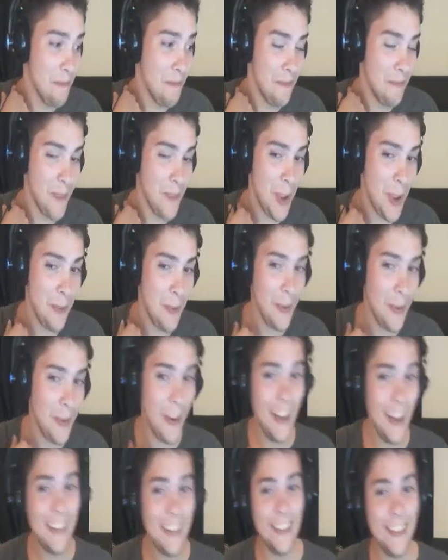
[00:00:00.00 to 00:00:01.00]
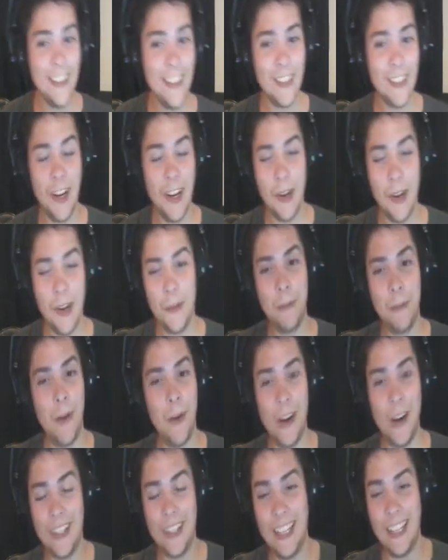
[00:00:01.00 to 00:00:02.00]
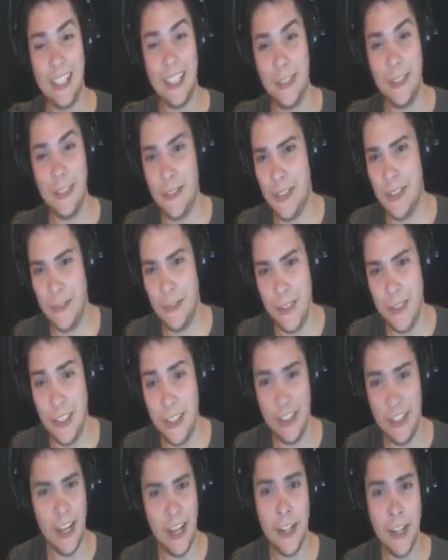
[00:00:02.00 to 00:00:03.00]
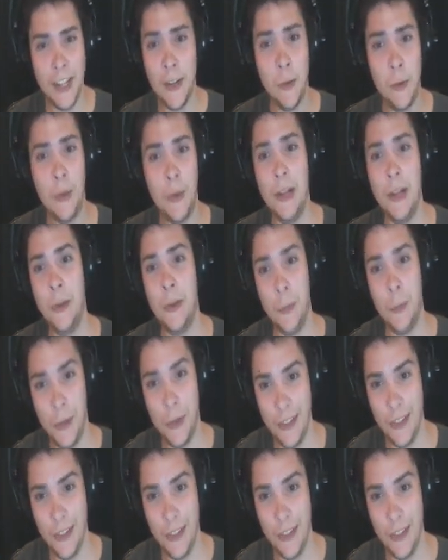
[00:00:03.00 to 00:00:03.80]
If you liked this awkward podcast for some reason, I don't know why you would.